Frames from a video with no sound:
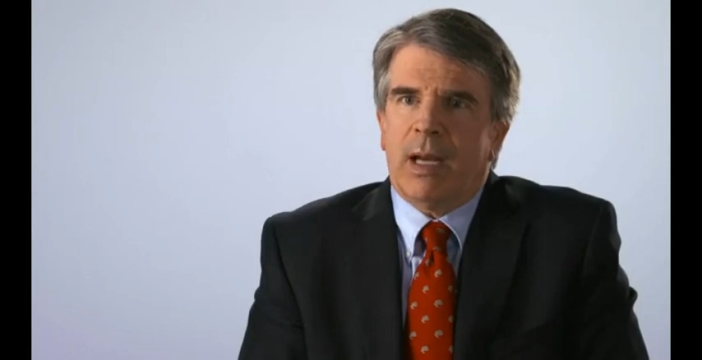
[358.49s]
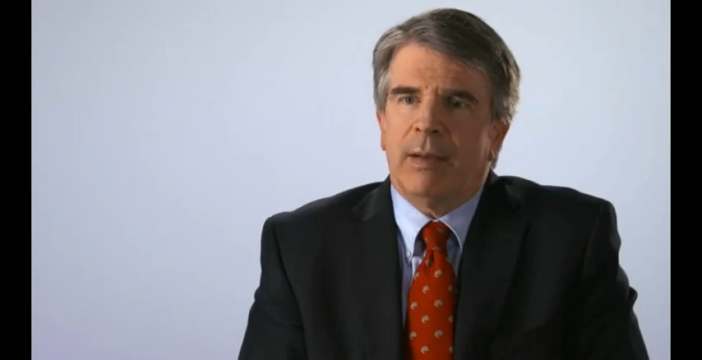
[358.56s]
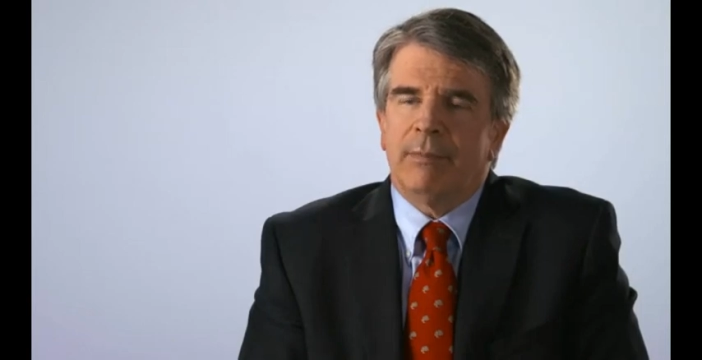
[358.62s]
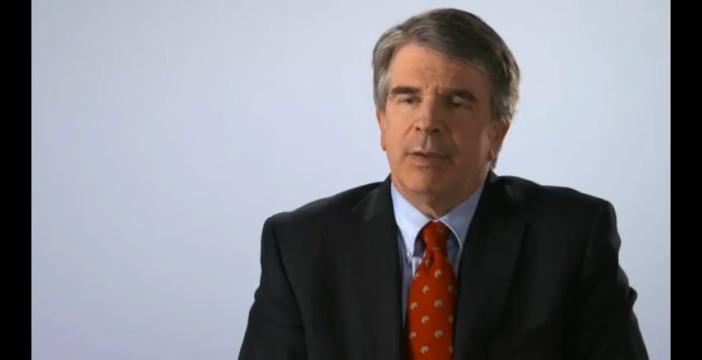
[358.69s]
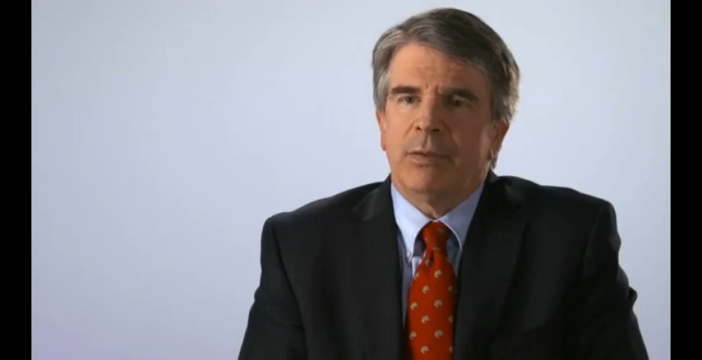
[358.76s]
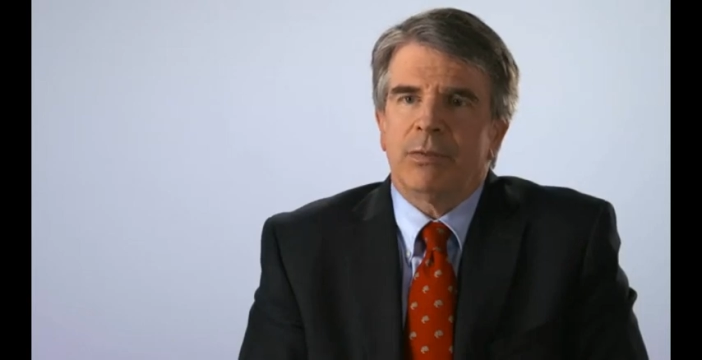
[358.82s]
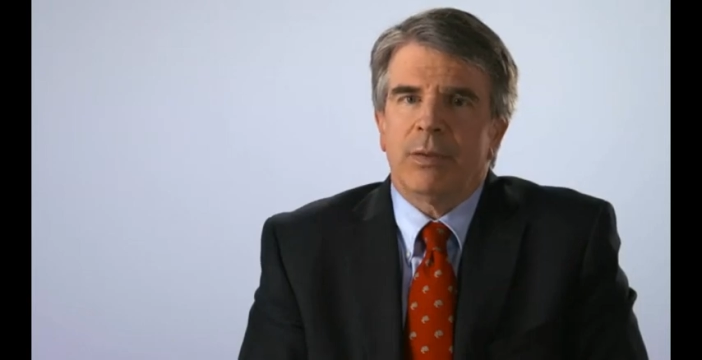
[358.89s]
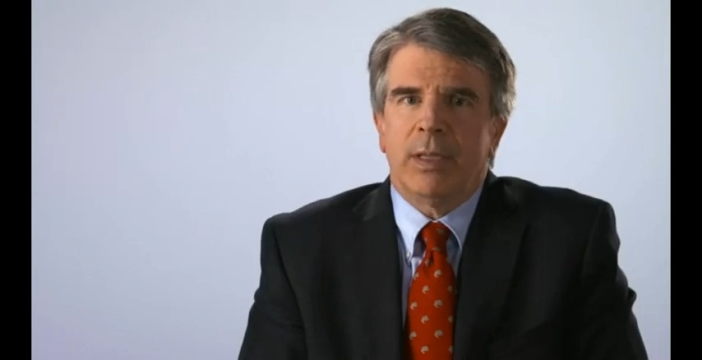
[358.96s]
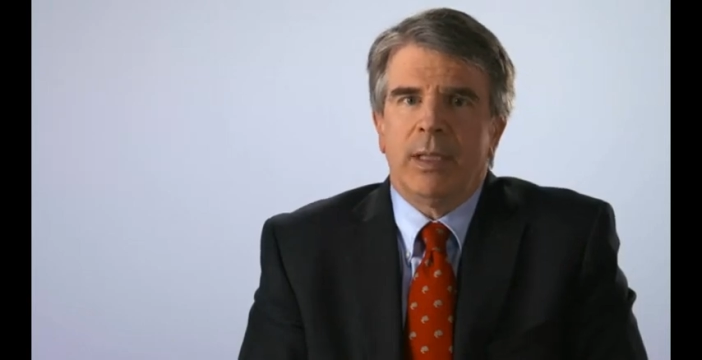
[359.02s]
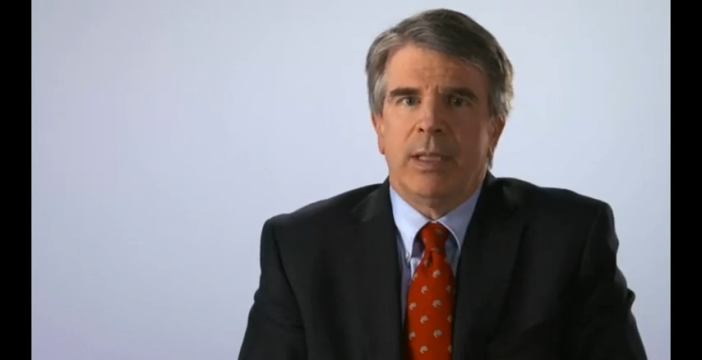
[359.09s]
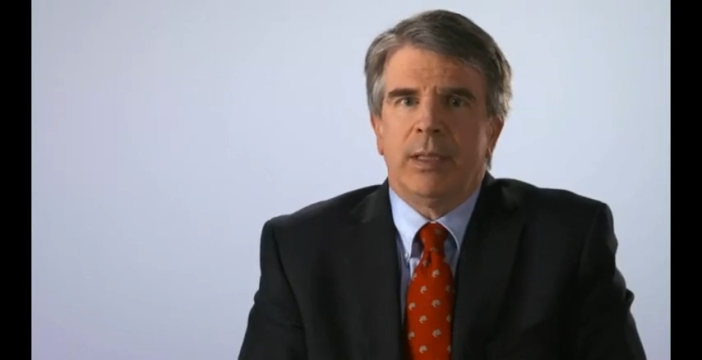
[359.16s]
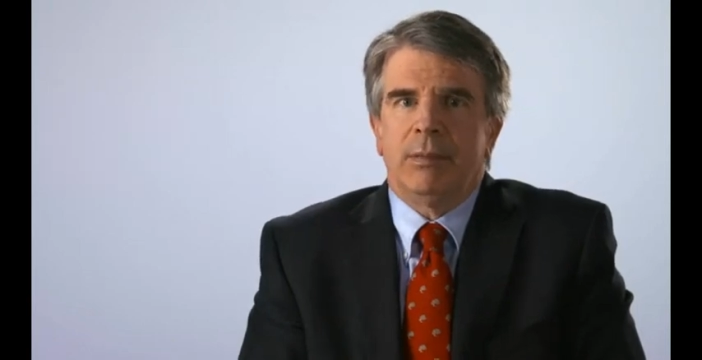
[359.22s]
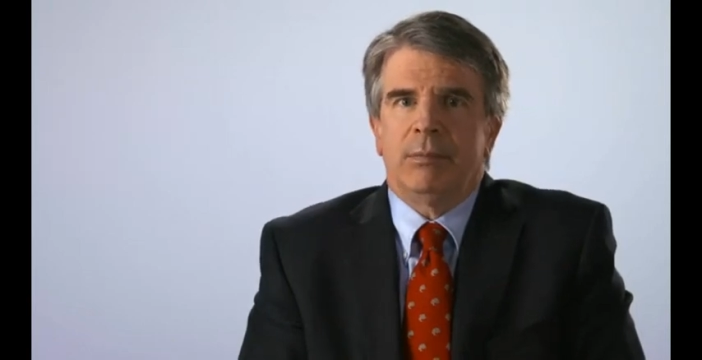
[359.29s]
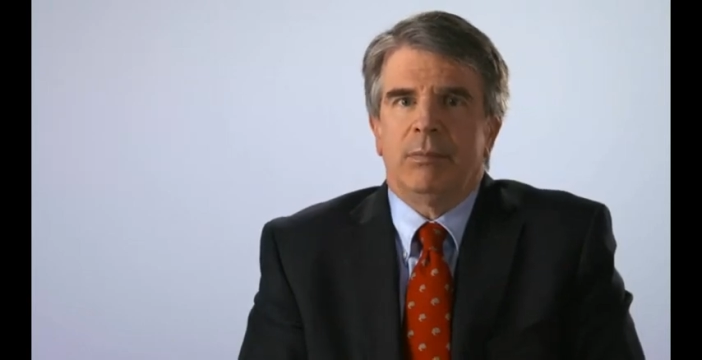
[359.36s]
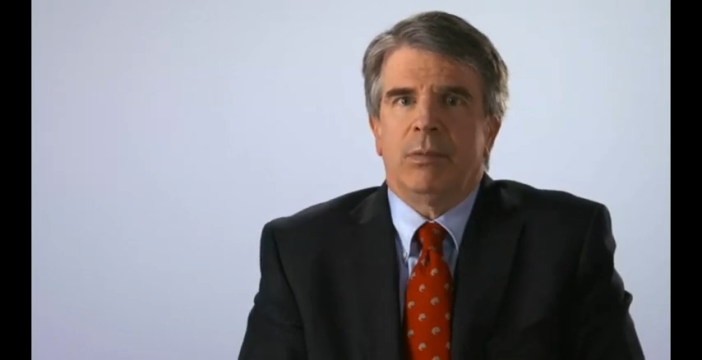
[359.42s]

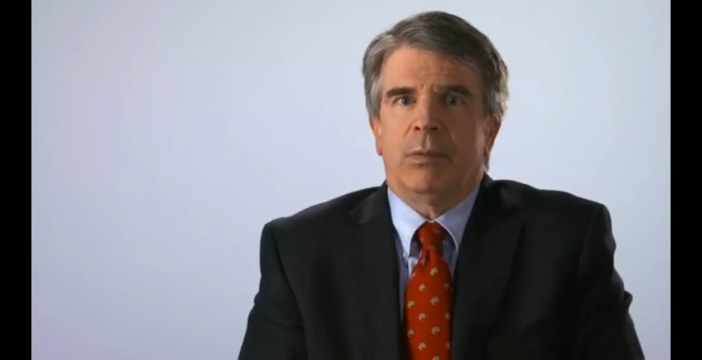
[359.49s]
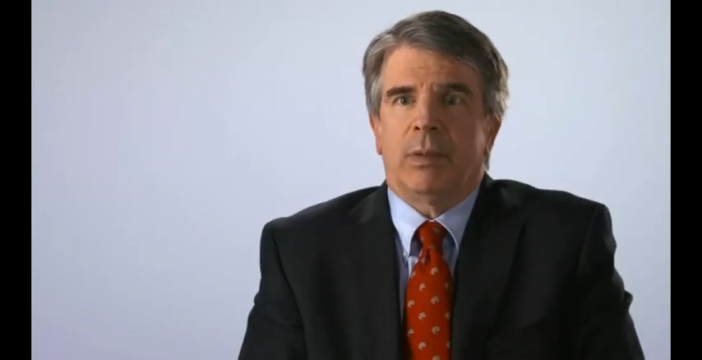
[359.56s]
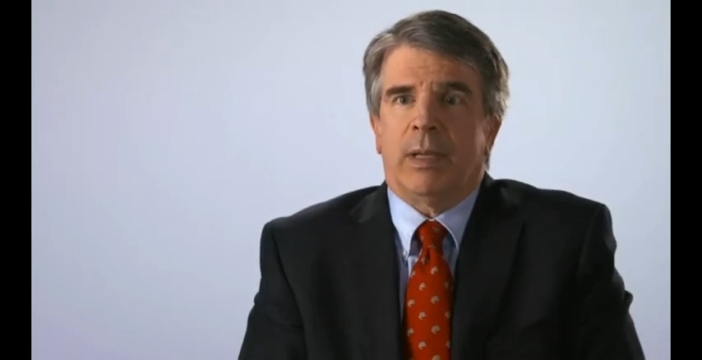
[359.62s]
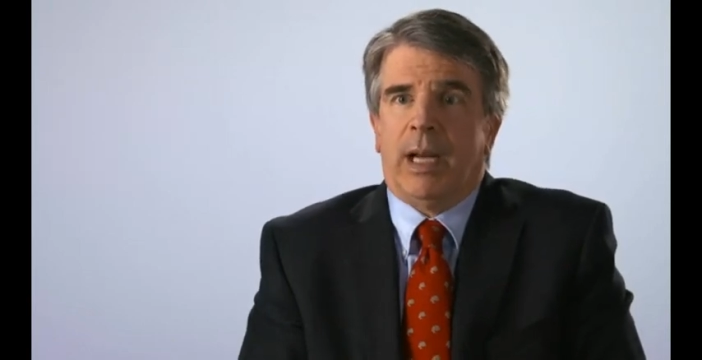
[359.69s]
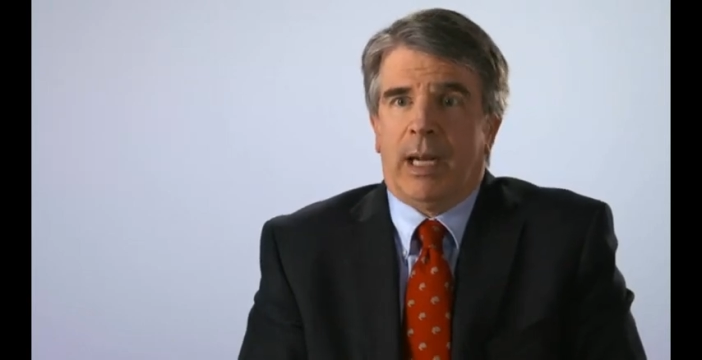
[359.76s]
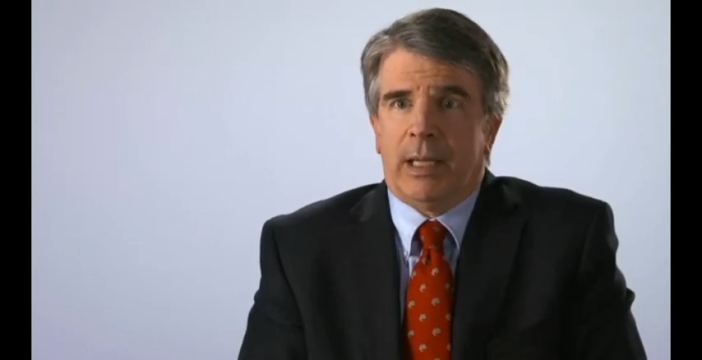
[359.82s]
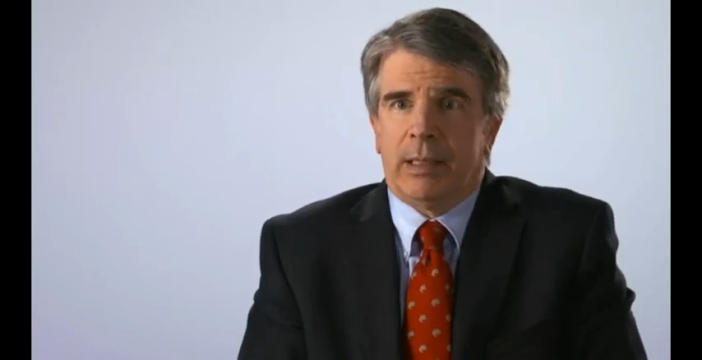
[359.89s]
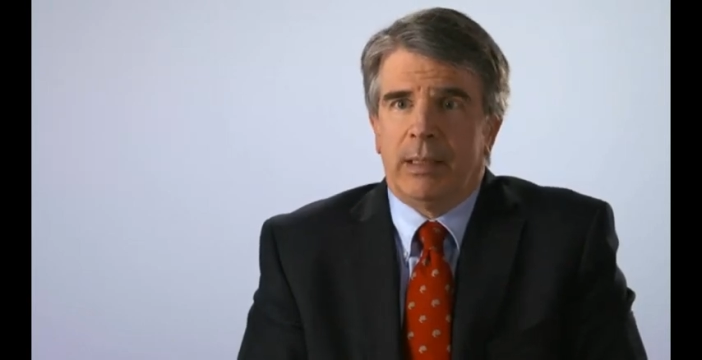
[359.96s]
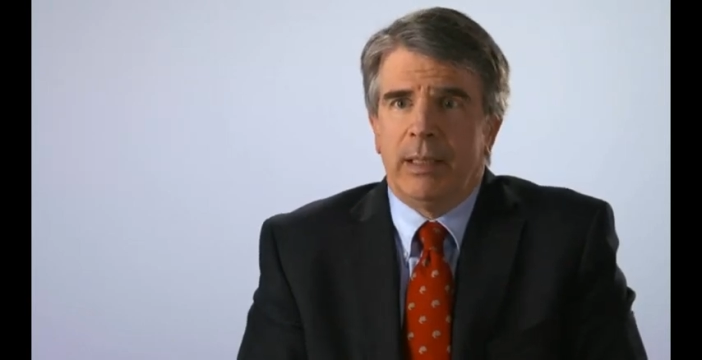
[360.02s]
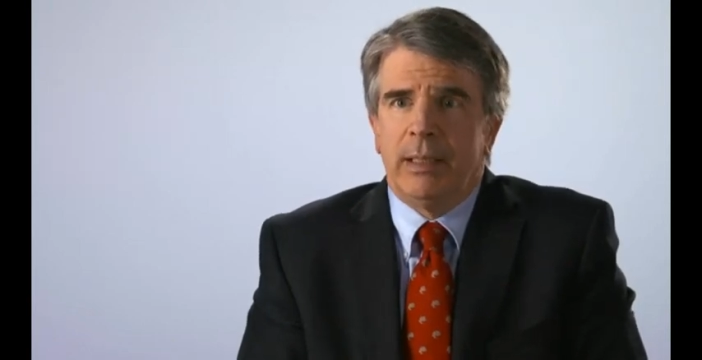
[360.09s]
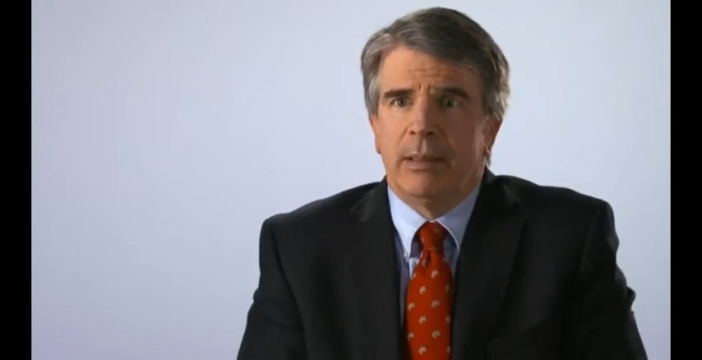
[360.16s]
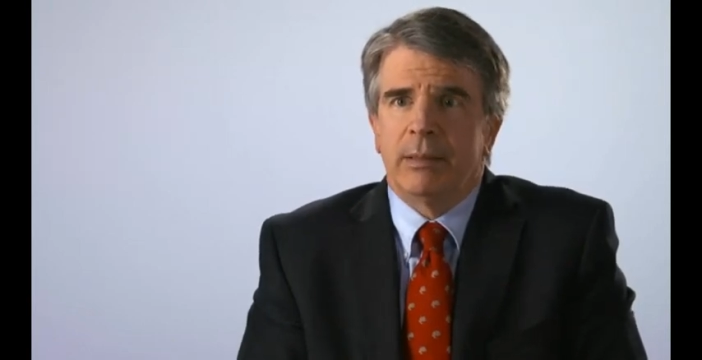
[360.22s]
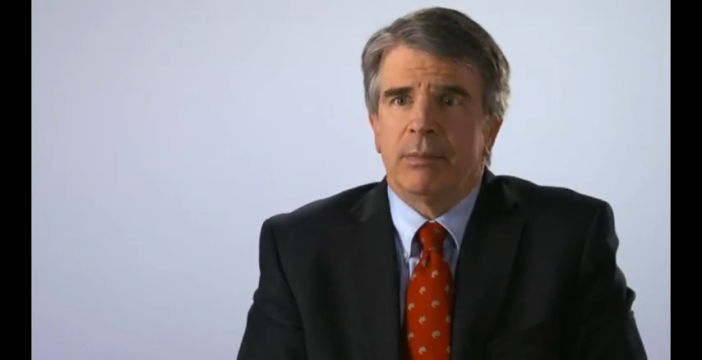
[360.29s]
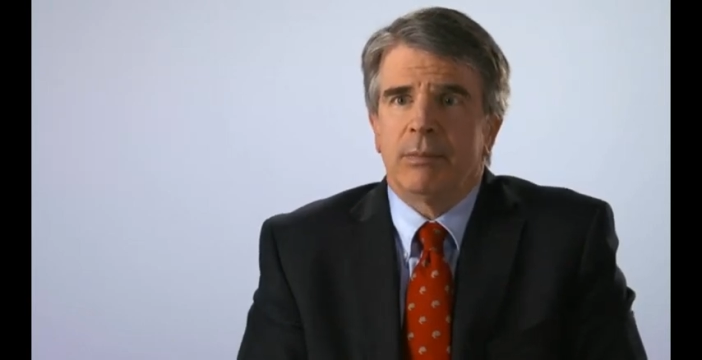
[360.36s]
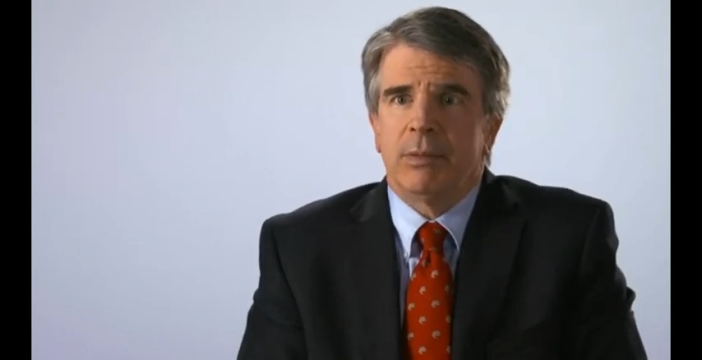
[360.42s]
Obviously,
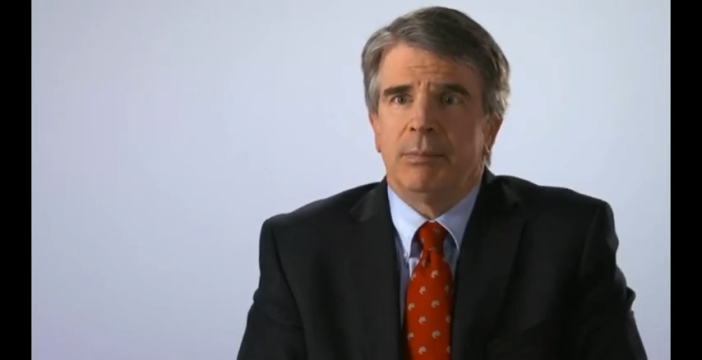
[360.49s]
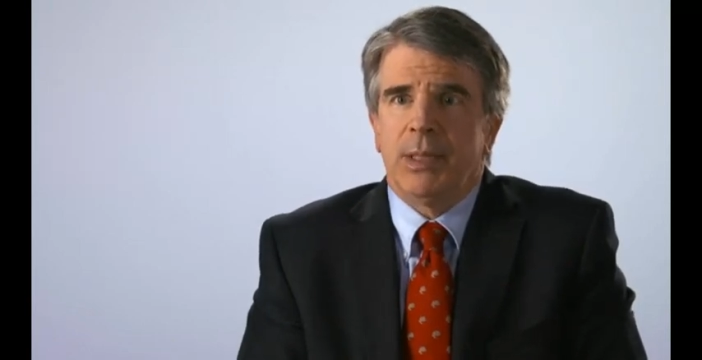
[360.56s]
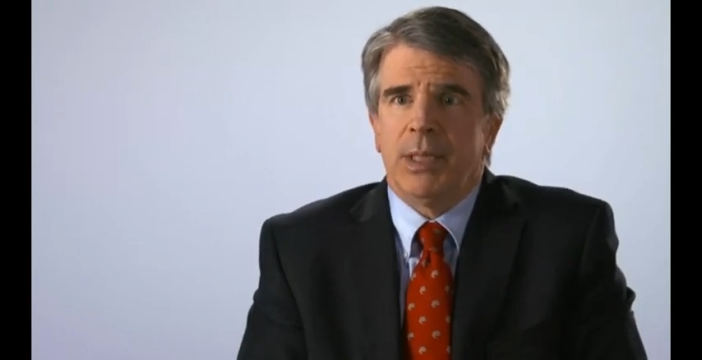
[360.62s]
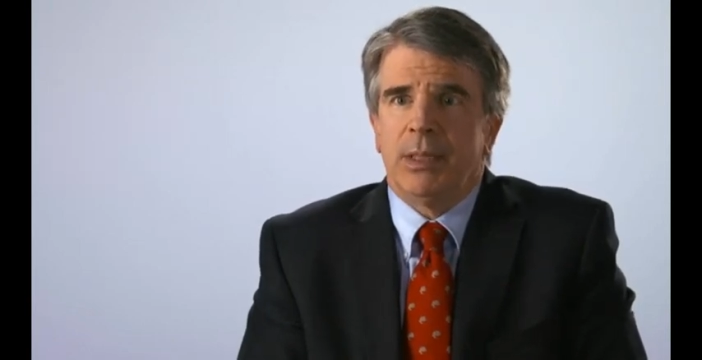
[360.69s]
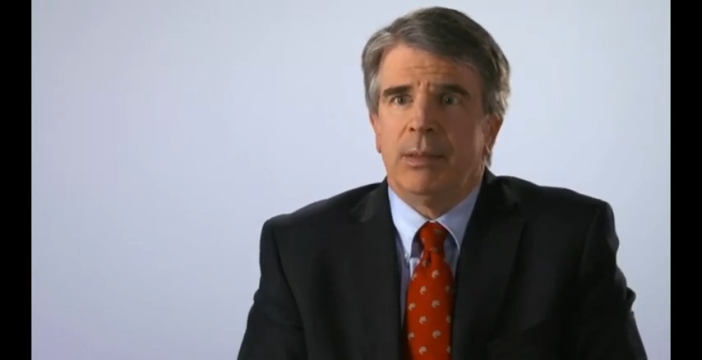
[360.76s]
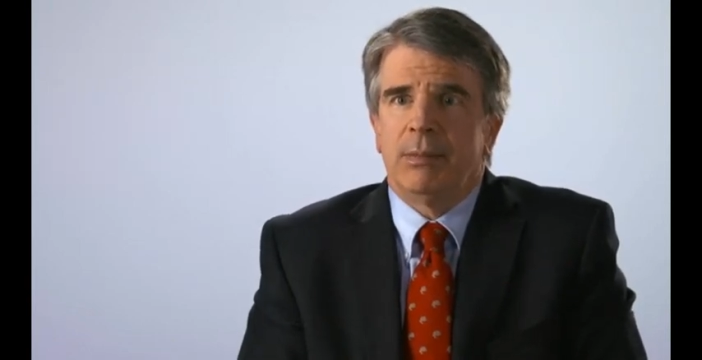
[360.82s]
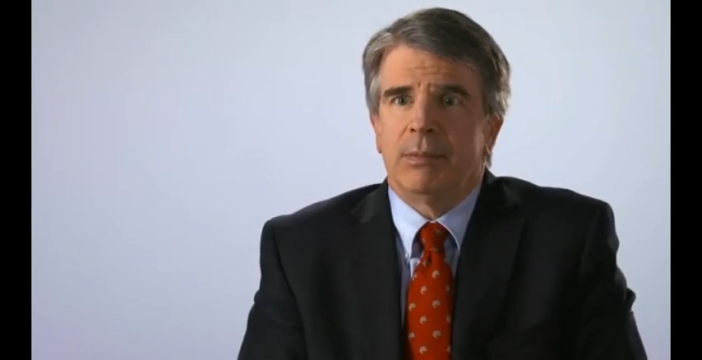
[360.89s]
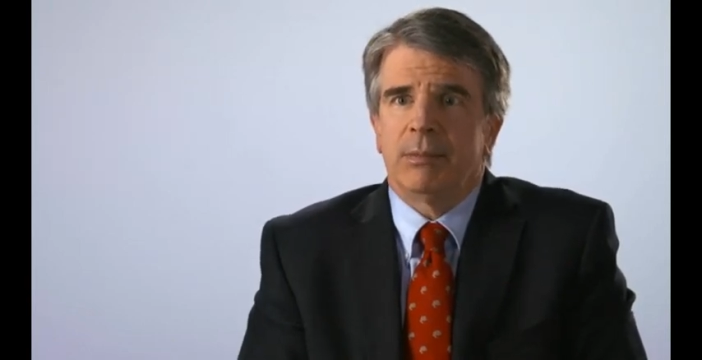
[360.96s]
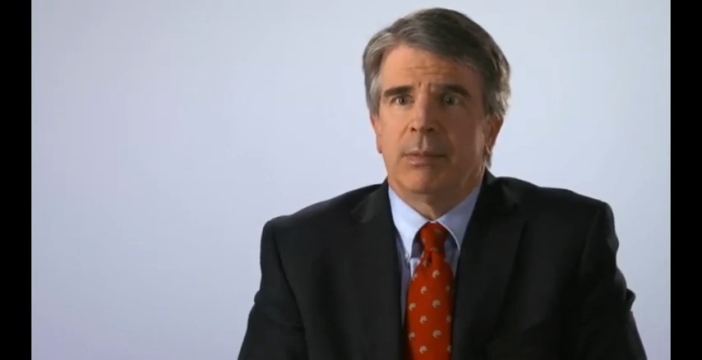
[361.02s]
organically would be